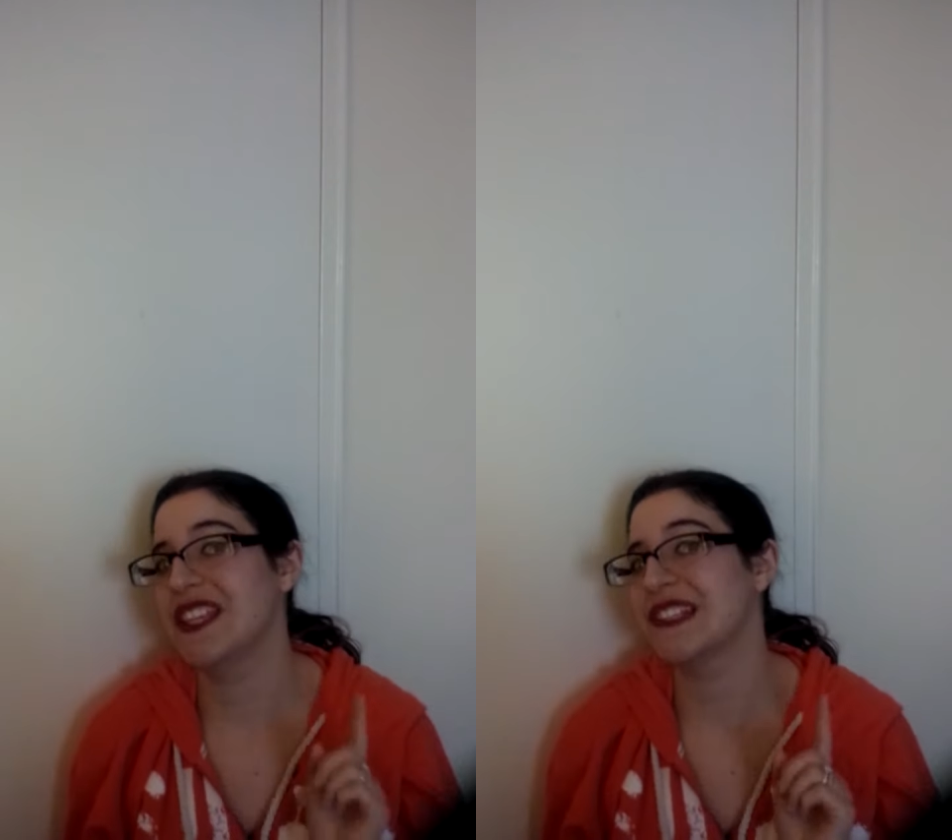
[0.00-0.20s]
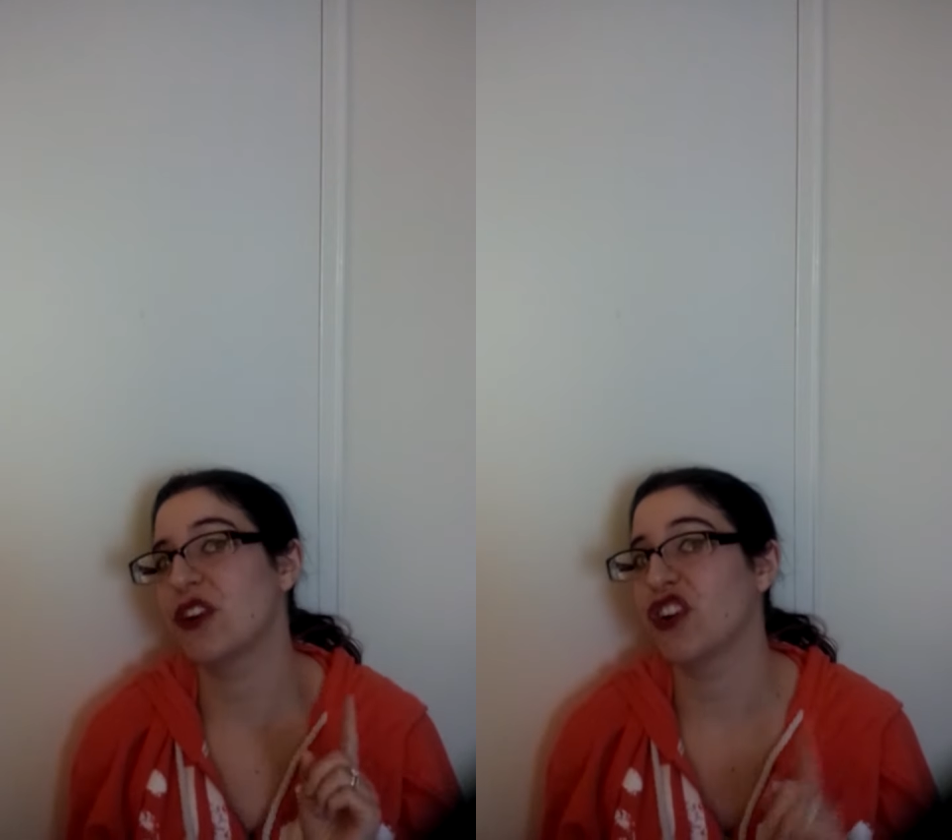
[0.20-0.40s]

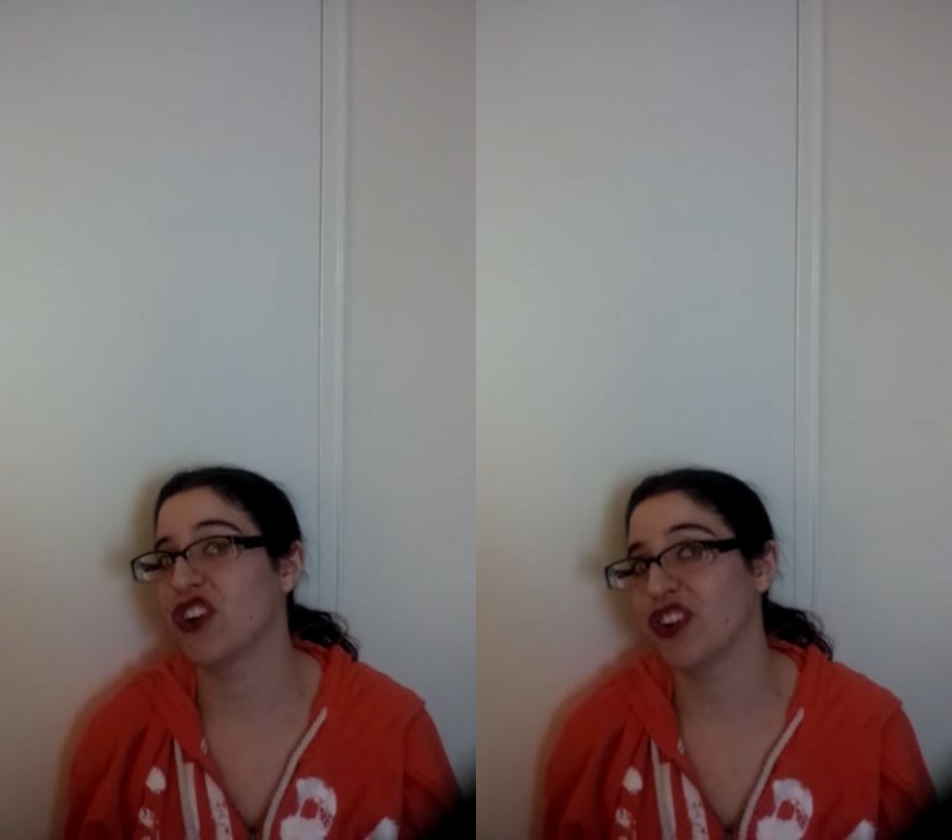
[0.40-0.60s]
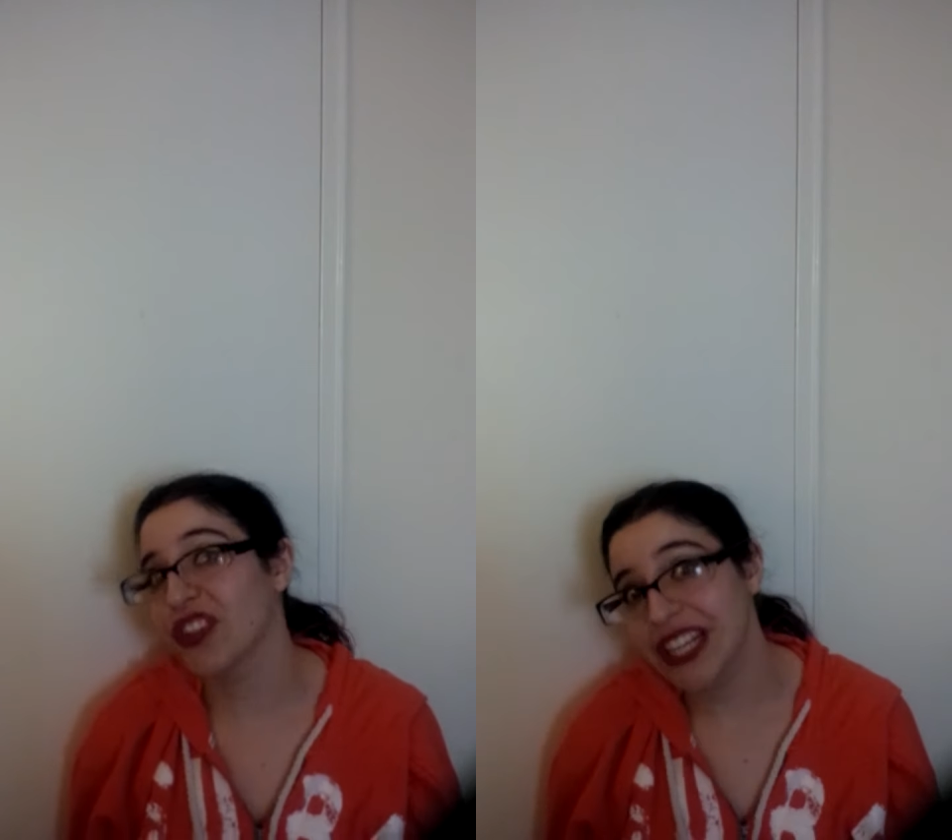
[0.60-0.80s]
this
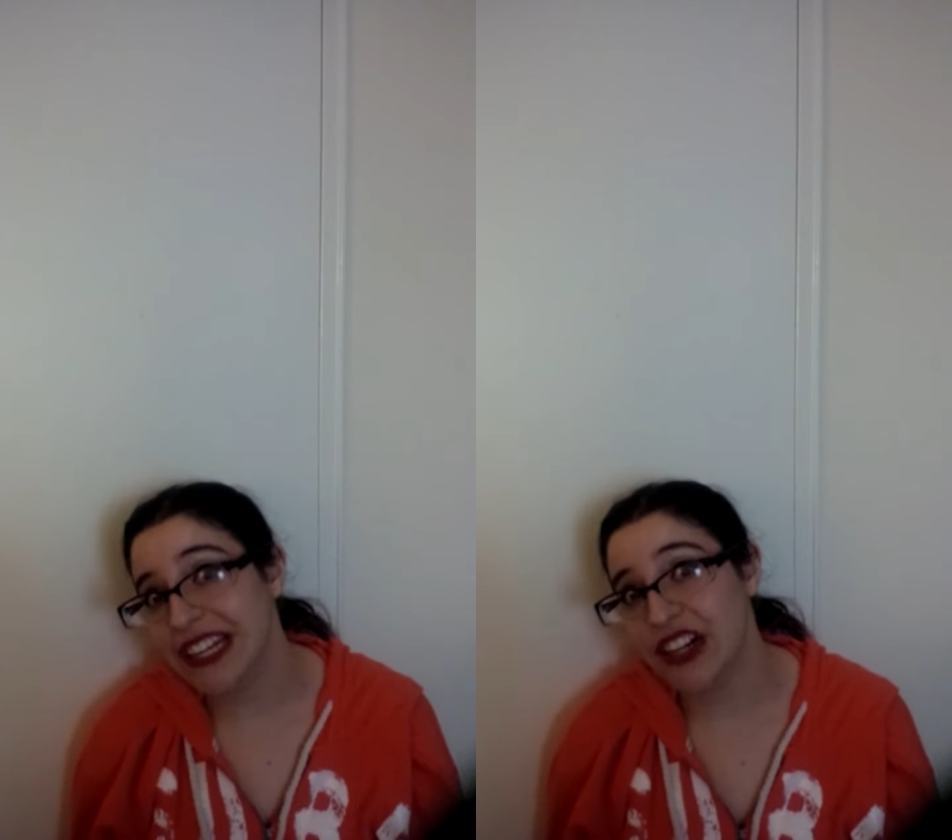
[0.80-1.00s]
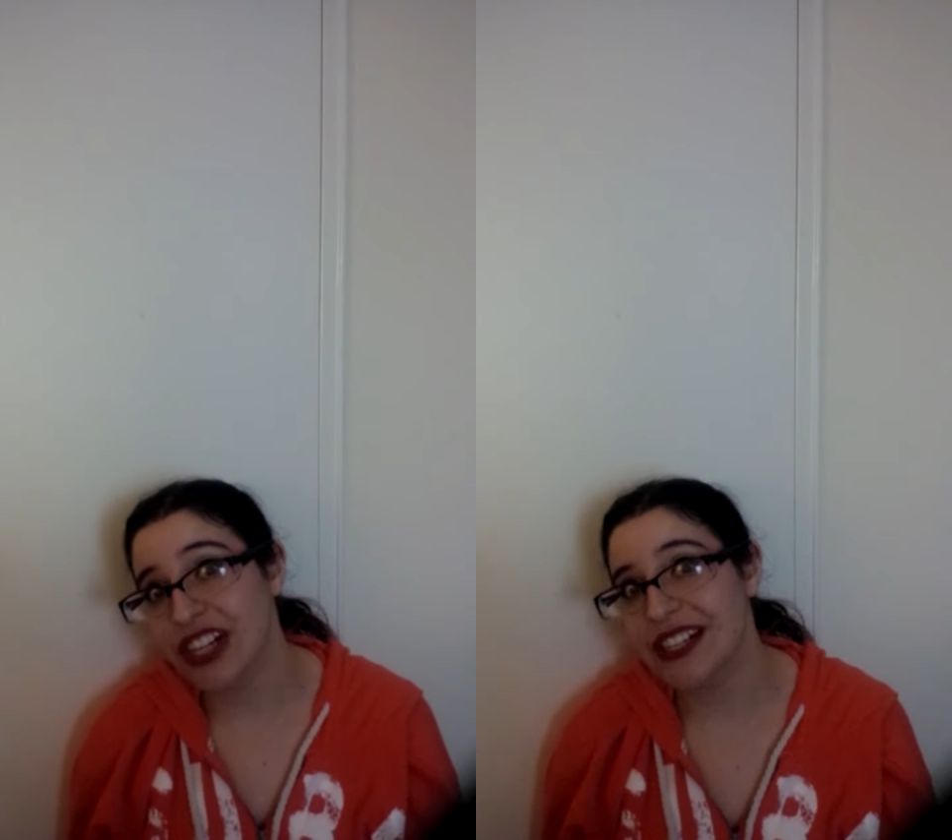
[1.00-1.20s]

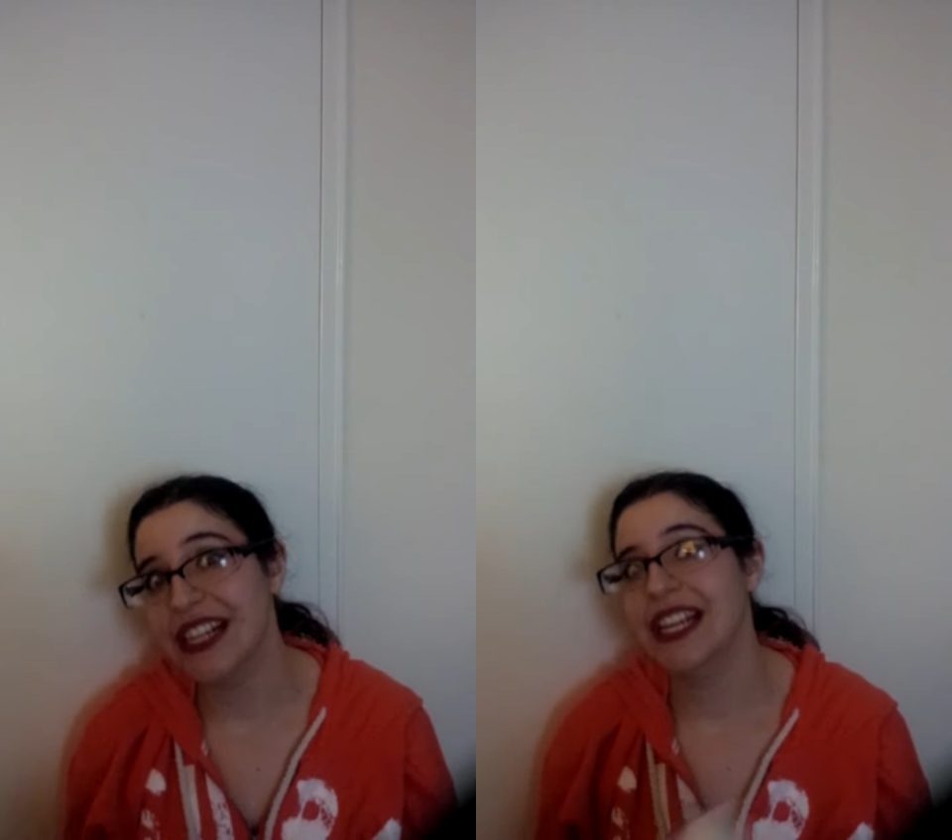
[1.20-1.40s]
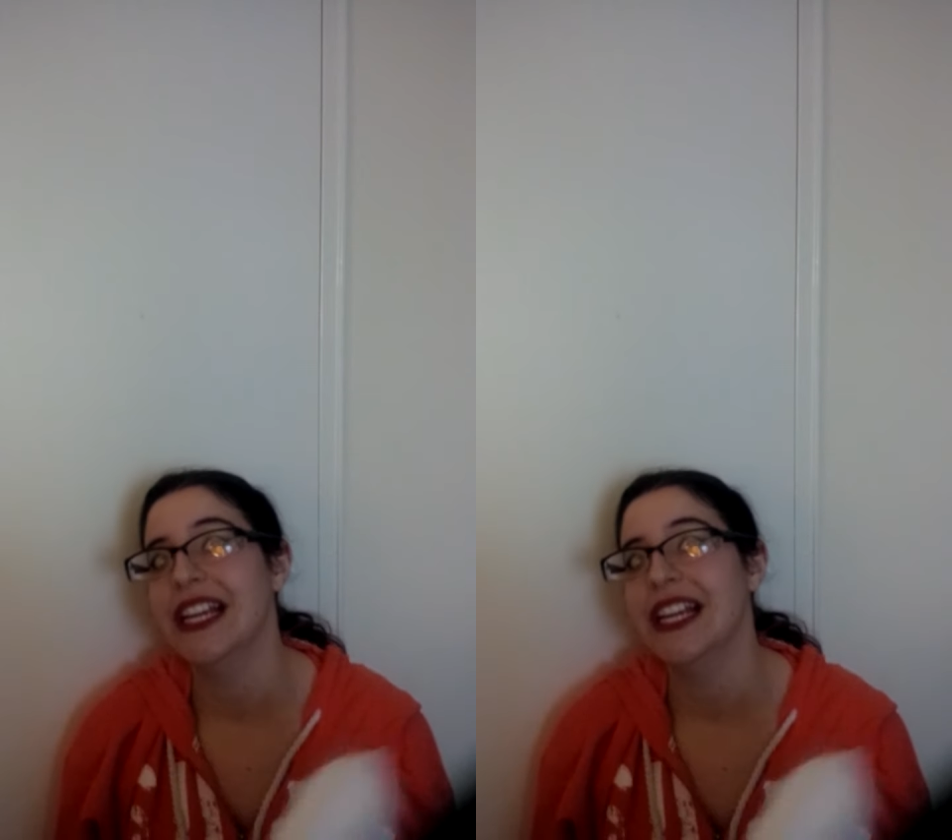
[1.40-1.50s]
earlier,